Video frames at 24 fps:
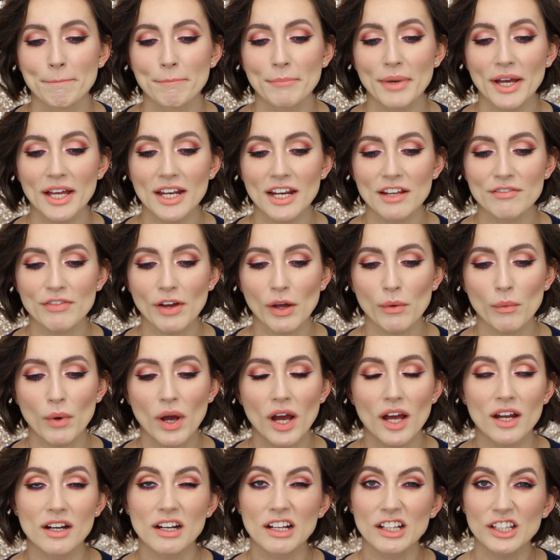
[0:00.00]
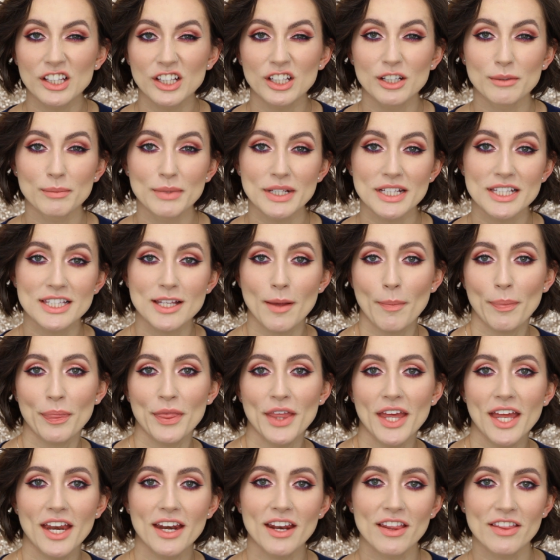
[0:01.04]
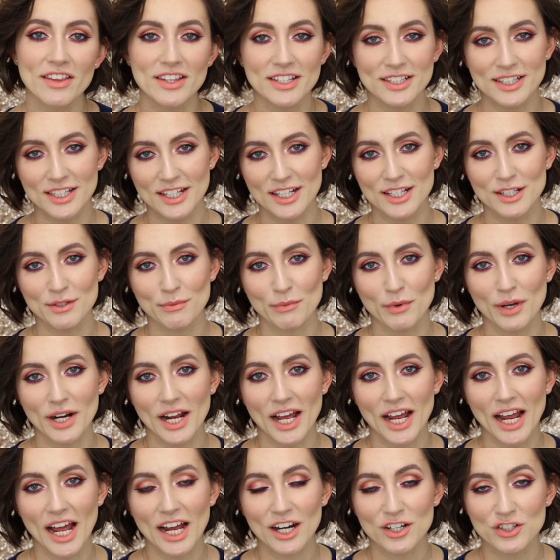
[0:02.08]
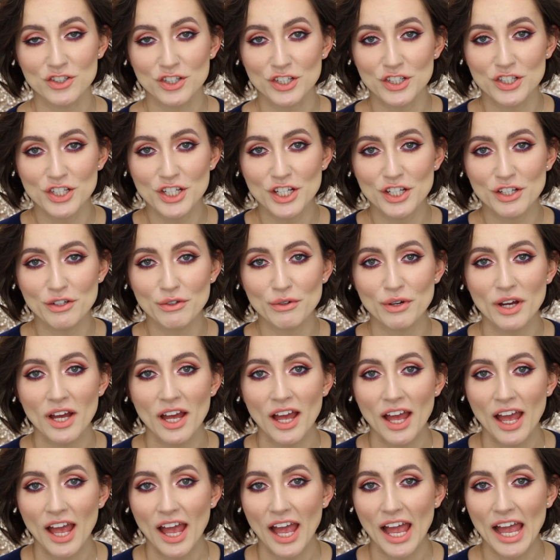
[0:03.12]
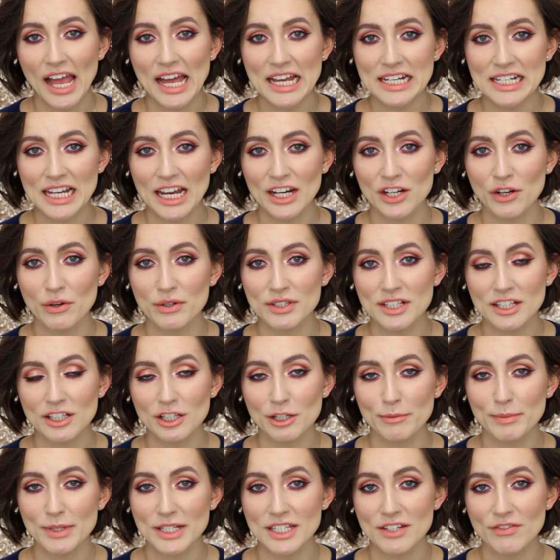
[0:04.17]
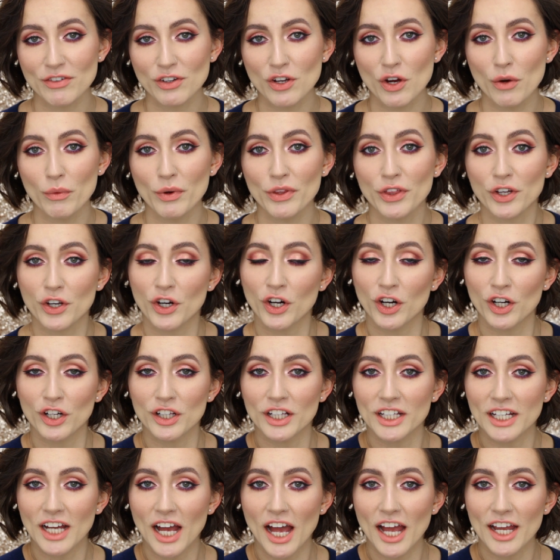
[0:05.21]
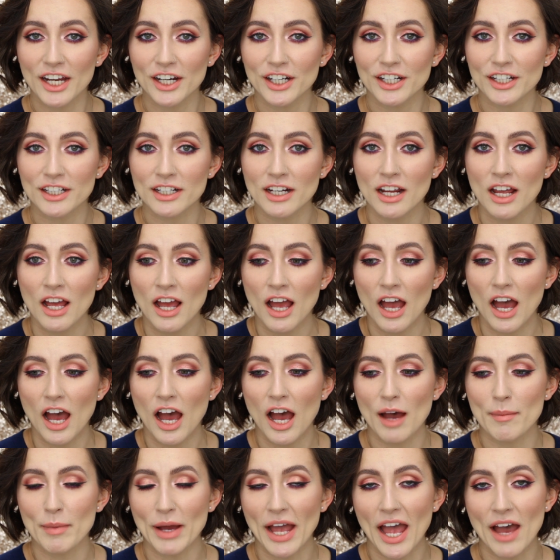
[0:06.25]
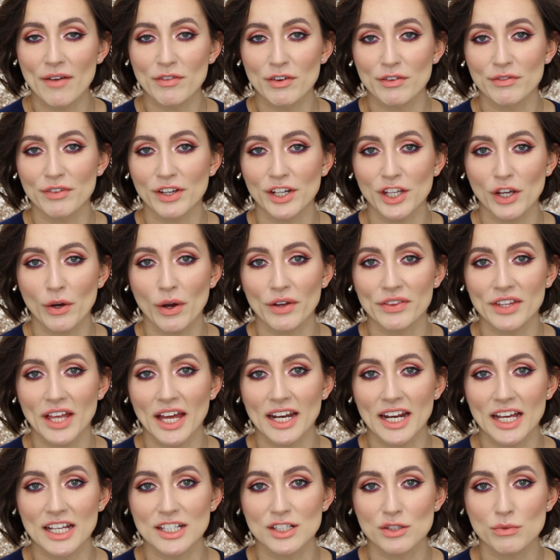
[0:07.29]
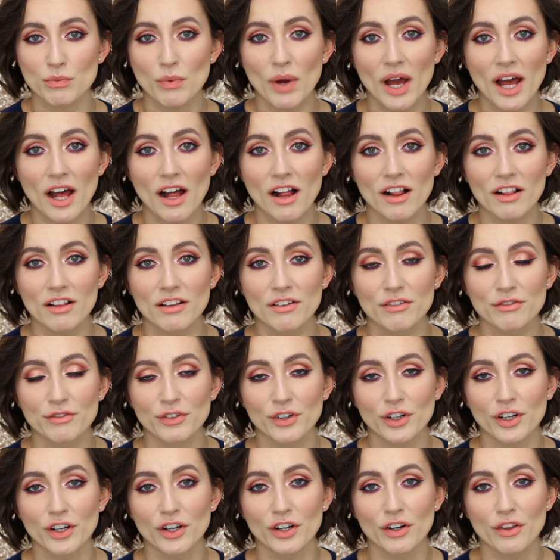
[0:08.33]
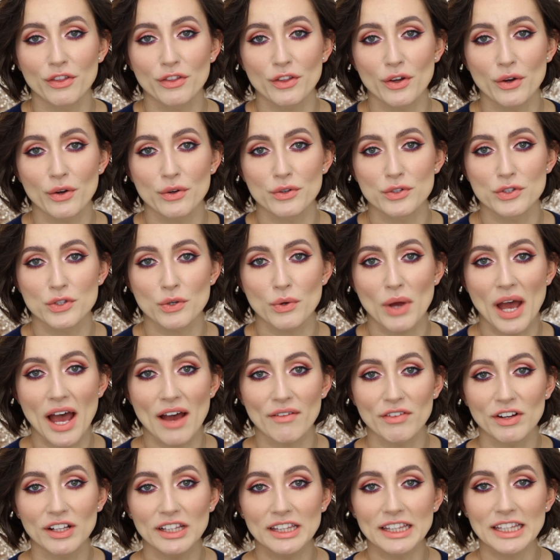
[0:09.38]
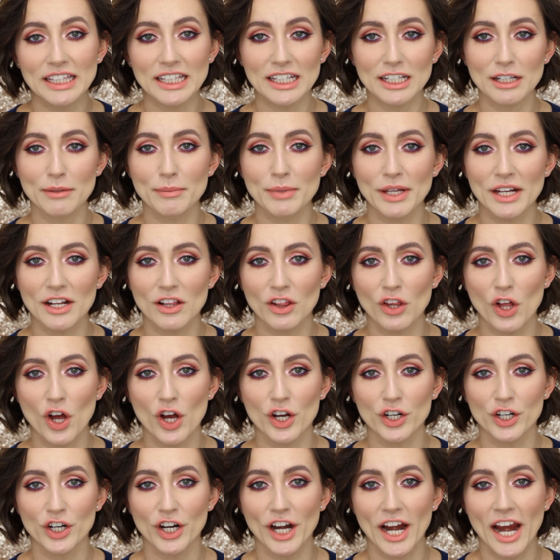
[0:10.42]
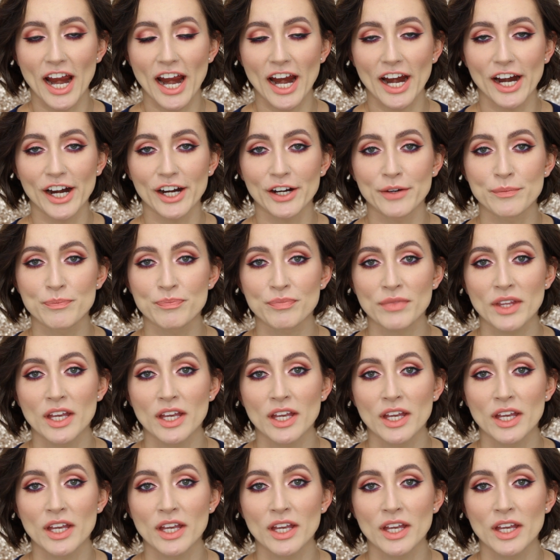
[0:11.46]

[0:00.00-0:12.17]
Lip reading: But if I want a little bit something, this is what I actually do. And I know it's a little bit difficult with a curling iron. I have a video on that as well for those who have a little bit longer hair.